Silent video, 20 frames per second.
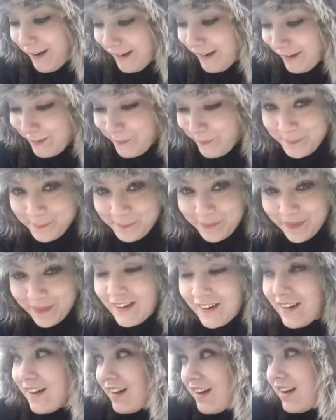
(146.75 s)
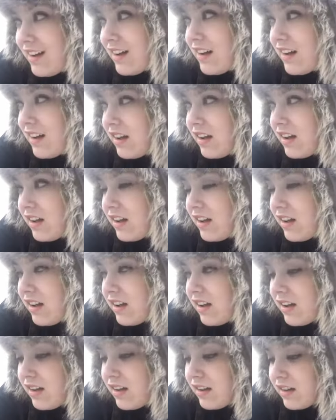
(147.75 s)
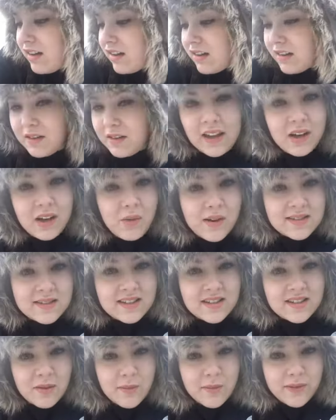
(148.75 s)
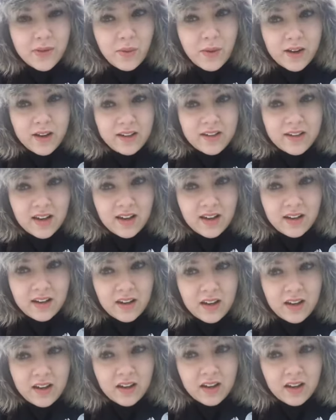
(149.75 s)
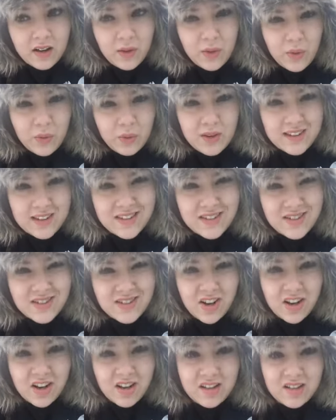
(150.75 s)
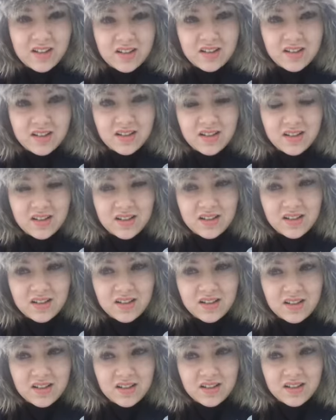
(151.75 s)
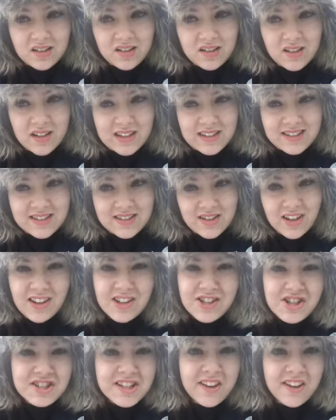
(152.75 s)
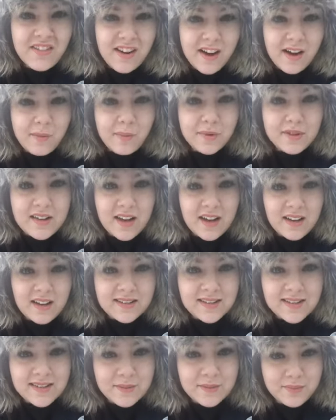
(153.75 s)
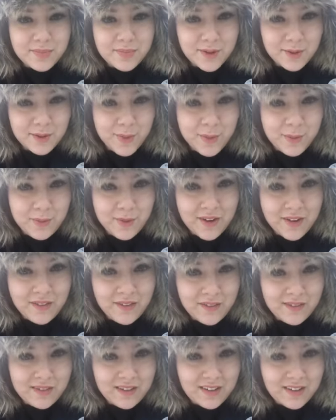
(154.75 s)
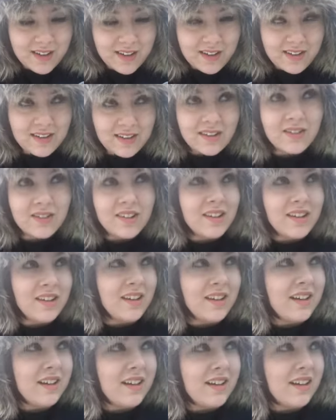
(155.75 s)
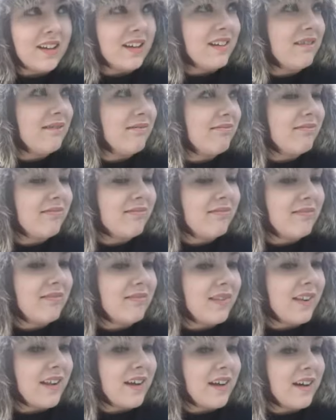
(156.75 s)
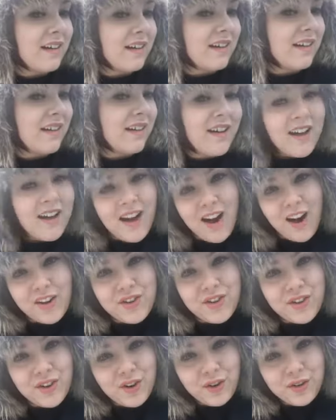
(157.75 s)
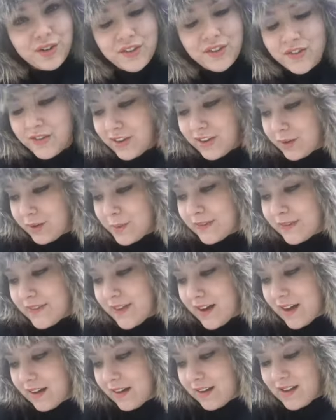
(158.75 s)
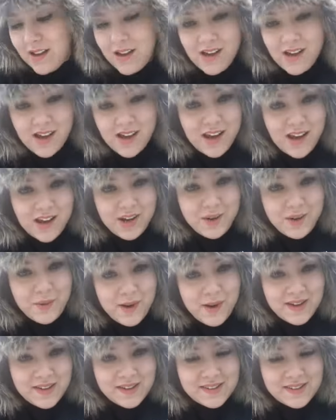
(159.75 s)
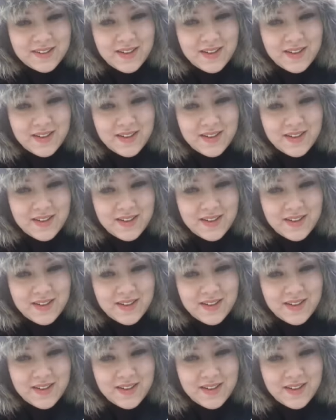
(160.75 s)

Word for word: um, uh, anyways, let's talk about The Walking Dead. Oh, let's not. Let's not. Let's just give it a couple days so people have, haven't seen it yet. Yeah. I'll do a whole different video about that. Anyways,